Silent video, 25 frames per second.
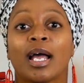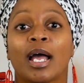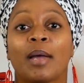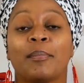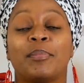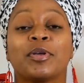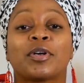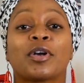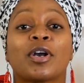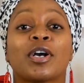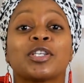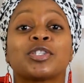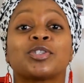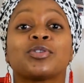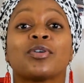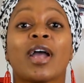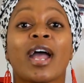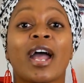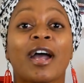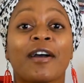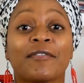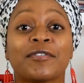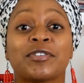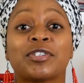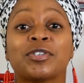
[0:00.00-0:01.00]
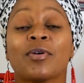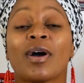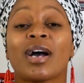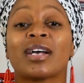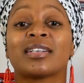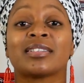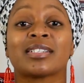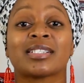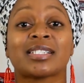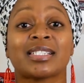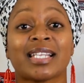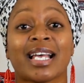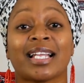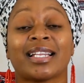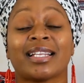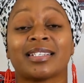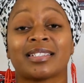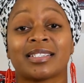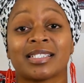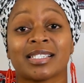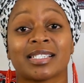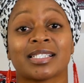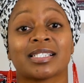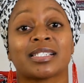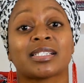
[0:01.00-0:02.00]
Because you have to understand that
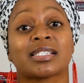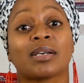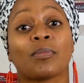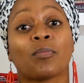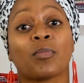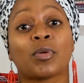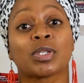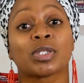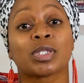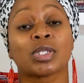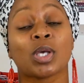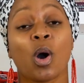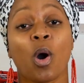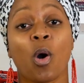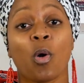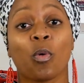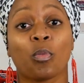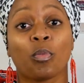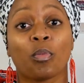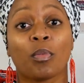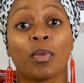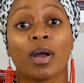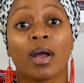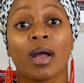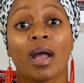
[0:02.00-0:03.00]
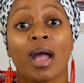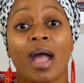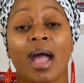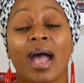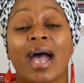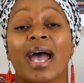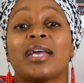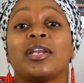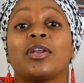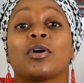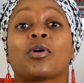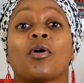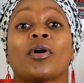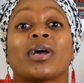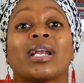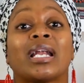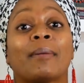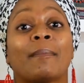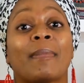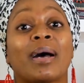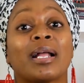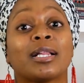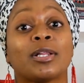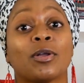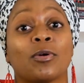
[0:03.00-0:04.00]
this is someone's home and ukhona
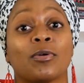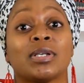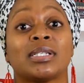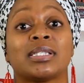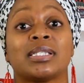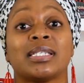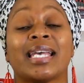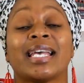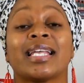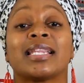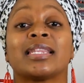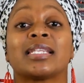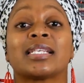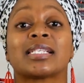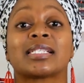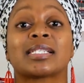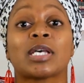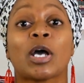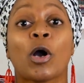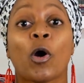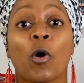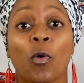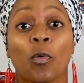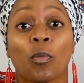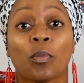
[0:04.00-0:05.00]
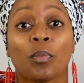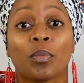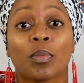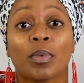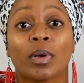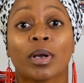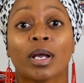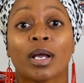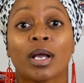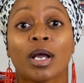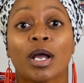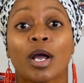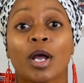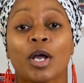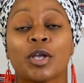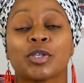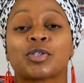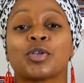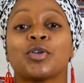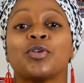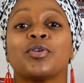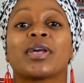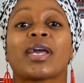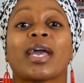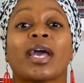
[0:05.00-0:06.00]
madlozi in this home. So
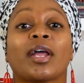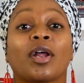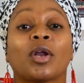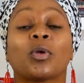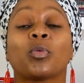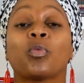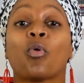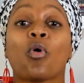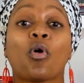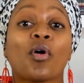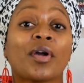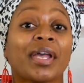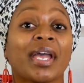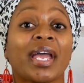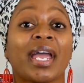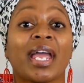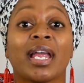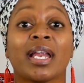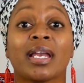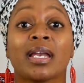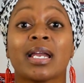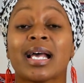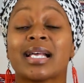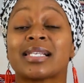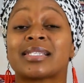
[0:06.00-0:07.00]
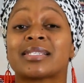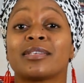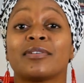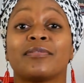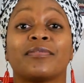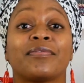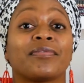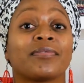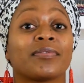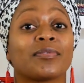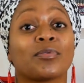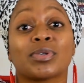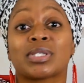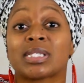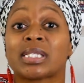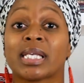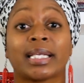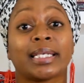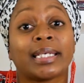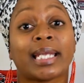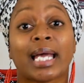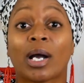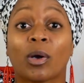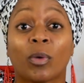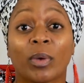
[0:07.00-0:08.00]
you cannot walk in as if
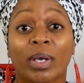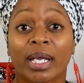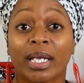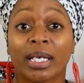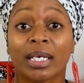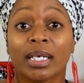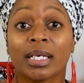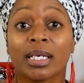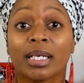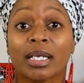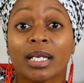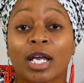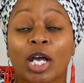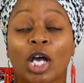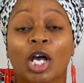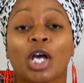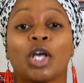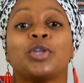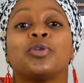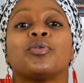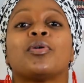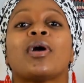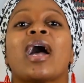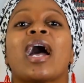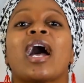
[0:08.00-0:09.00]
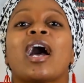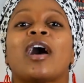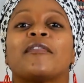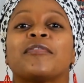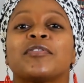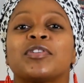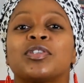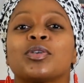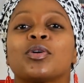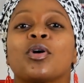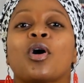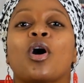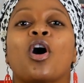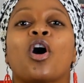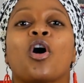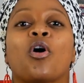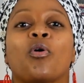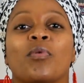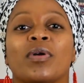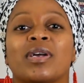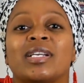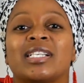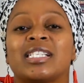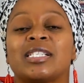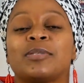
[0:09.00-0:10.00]
usendaweni. You have to
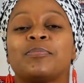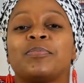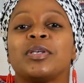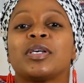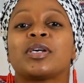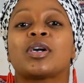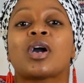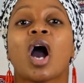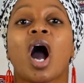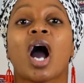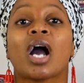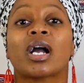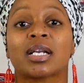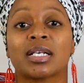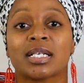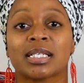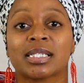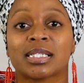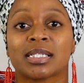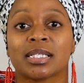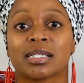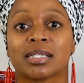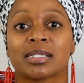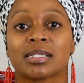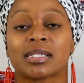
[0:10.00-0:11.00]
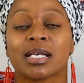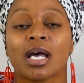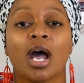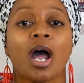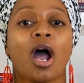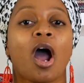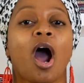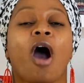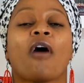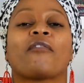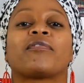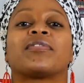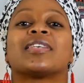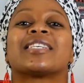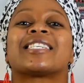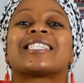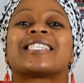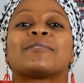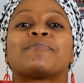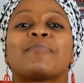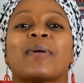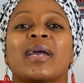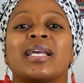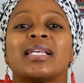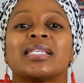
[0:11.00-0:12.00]
always be cognizant of the
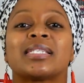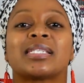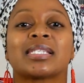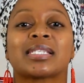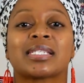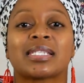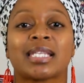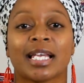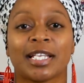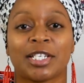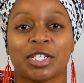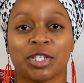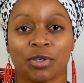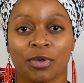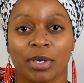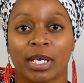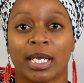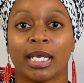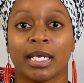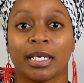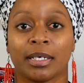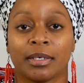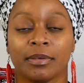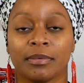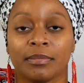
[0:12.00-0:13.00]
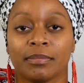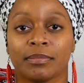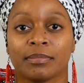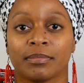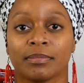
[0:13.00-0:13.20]
spaces that you're in.